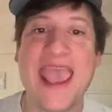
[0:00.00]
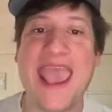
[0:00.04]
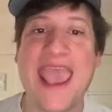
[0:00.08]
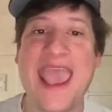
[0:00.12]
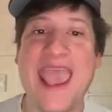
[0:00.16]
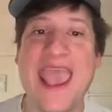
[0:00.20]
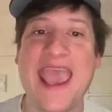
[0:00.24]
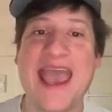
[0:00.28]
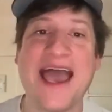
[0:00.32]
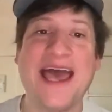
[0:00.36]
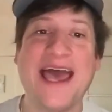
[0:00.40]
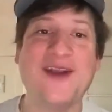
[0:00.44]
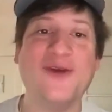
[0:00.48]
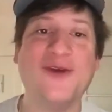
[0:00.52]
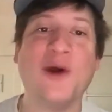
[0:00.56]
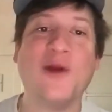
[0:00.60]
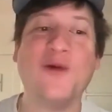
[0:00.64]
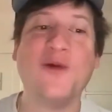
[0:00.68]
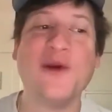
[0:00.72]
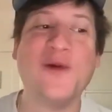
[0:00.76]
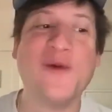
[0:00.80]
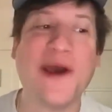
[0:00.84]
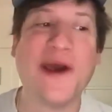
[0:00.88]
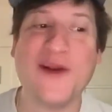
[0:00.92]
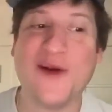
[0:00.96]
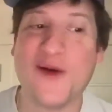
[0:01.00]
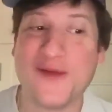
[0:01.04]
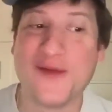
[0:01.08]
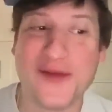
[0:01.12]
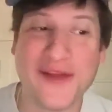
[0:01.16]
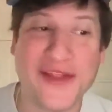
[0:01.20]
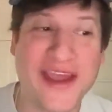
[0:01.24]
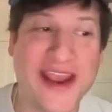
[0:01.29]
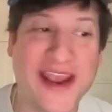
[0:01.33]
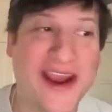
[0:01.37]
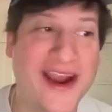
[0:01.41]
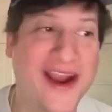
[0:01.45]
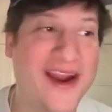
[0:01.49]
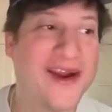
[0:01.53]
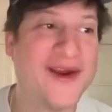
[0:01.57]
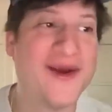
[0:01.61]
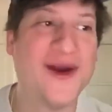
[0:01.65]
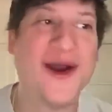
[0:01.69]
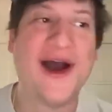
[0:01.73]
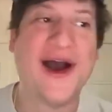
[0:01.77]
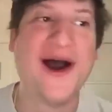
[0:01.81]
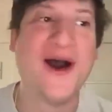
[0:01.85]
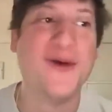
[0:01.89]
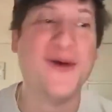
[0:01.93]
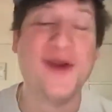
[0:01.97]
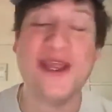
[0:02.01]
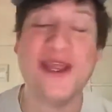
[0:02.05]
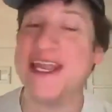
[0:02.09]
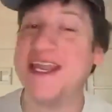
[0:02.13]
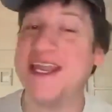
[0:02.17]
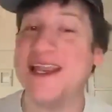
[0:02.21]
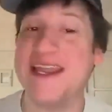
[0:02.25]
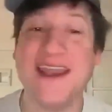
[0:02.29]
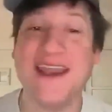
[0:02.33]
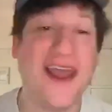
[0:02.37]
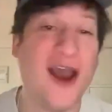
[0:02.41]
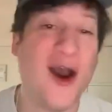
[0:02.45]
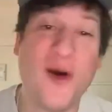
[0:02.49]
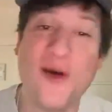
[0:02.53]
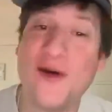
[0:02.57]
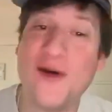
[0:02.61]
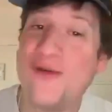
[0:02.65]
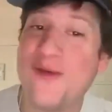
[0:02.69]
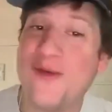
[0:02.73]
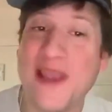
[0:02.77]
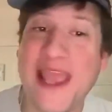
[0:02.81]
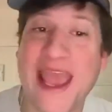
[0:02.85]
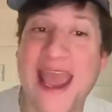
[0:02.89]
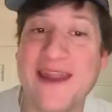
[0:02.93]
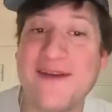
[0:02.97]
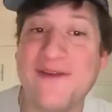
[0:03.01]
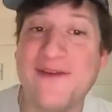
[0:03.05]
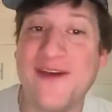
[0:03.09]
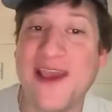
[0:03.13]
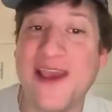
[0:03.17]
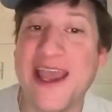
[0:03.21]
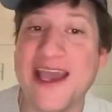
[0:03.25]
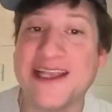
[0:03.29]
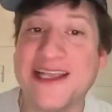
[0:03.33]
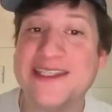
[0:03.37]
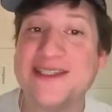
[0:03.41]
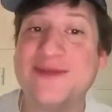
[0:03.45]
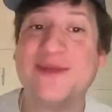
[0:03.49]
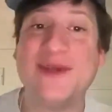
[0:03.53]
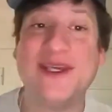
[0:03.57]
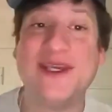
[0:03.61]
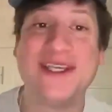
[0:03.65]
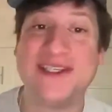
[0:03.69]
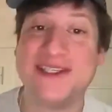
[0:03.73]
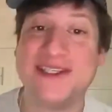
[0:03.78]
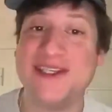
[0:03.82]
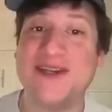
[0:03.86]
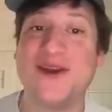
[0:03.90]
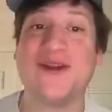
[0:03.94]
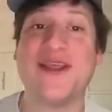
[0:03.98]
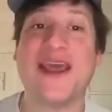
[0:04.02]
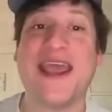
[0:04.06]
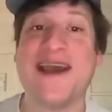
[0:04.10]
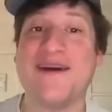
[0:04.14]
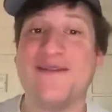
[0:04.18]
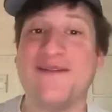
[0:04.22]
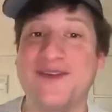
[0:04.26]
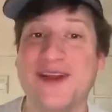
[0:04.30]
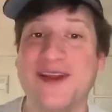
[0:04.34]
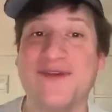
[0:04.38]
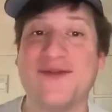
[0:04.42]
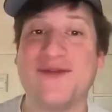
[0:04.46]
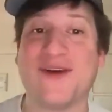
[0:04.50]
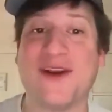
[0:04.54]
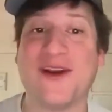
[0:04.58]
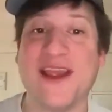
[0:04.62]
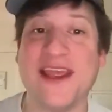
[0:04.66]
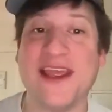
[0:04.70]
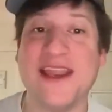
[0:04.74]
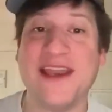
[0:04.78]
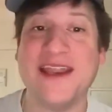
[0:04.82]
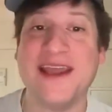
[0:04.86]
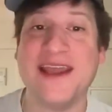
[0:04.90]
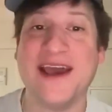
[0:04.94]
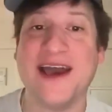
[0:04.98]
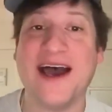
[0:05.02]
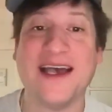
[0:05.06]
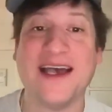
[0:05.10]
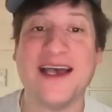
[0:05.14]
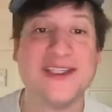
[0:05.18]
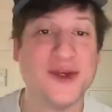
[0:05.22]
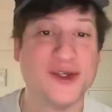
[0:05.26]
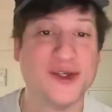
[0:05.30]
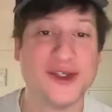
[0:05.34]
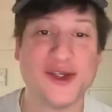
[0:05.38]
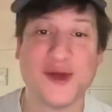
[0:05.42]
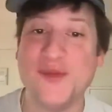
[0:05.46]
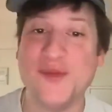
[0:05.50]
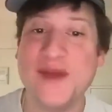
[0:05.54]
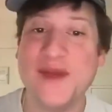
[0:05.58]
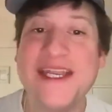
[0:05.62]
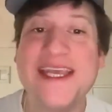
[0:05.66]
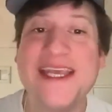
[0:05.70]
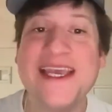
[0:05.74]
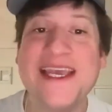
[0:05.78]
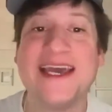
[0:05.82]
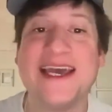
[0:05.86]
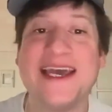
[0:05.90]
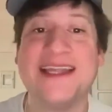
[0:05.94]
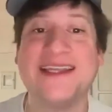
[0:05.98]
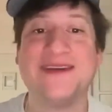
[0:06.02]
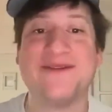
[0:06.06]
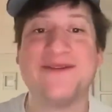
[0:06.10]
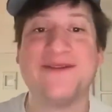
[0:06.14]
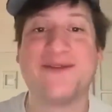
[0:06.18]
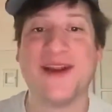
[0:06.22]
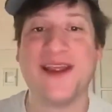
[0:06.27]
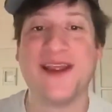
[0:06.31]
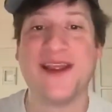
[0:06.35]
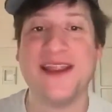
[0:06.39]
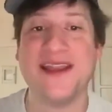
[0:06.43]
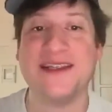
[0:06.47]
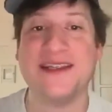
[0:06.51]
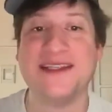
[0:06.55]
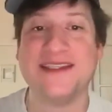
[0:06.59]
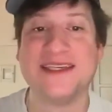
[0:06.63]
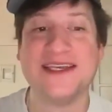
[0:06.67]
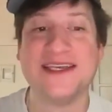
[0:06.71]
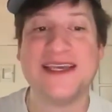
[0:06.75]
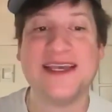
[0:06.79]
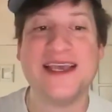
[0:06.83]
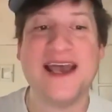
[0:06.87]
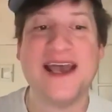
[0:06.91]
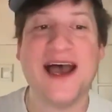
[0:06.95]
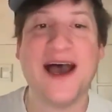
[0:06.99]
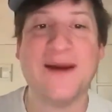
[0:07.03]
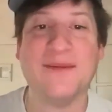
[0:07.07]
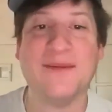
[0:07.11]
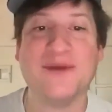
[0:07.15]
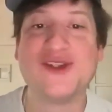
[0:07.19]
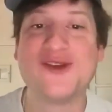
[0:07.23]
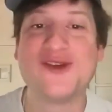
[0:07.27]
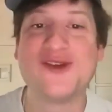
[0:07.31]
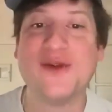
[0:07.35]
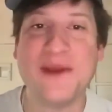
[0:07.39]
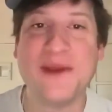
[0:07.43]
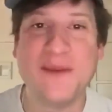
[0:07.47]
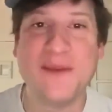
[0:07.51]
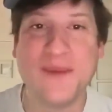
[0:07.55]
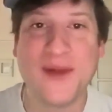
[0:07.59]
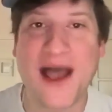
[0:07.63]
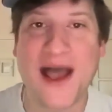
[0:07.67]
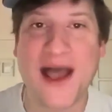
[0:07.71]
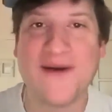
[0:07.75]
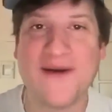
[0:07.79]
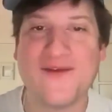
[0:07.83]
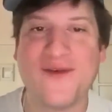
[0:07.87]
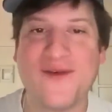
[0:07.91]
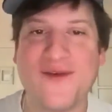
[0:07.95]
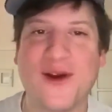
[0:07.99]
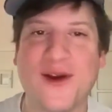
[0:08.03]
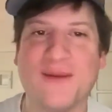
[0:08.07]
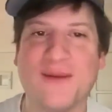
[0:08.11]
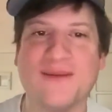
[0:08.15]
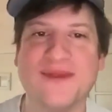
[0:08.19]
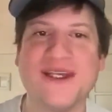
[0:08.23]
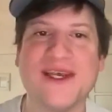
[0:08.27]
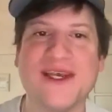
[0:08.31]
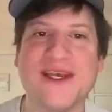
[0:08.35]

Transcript: and when we went over there, uh, we didn't know if we had fans because you know they have different uh, social media, different right. um, streaming platform.